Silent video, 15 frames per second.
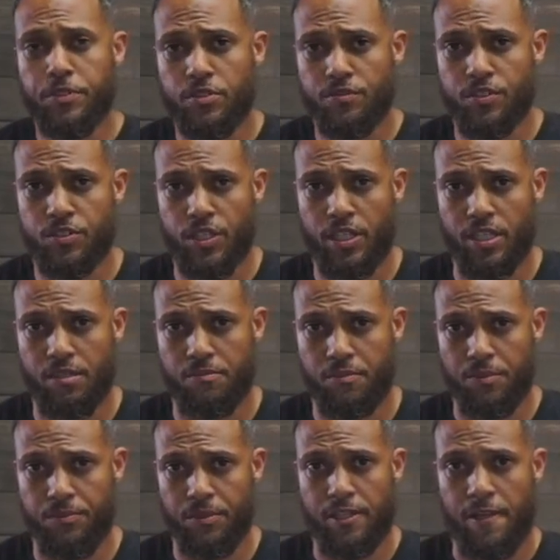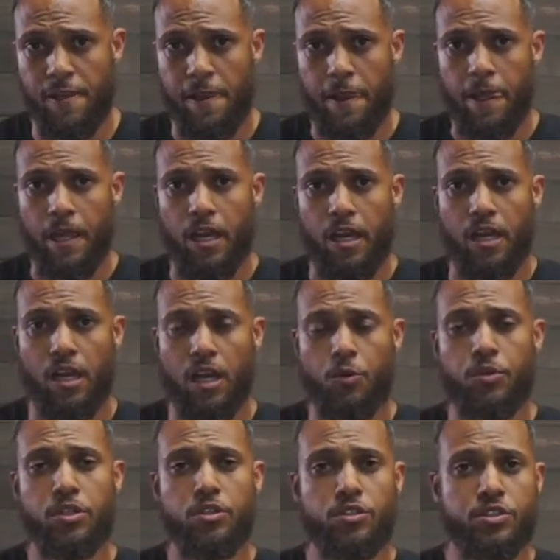of the Second Amendment, I
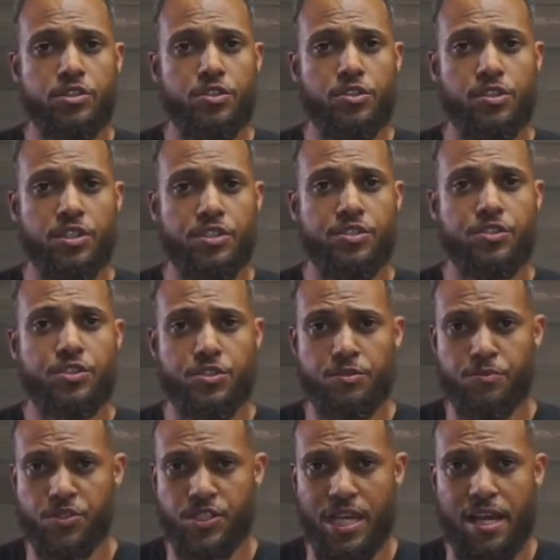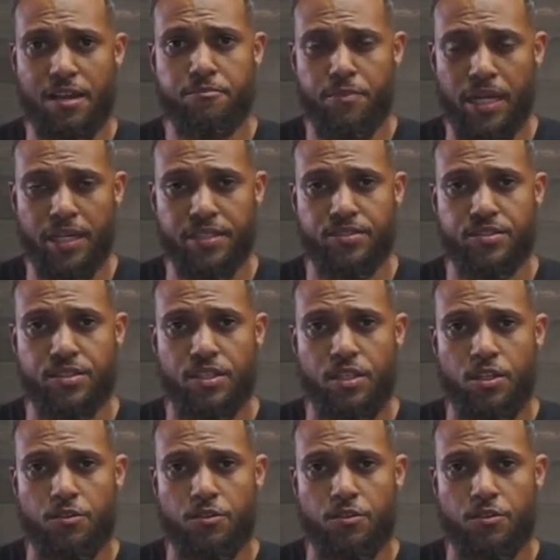want to listen to some sound bites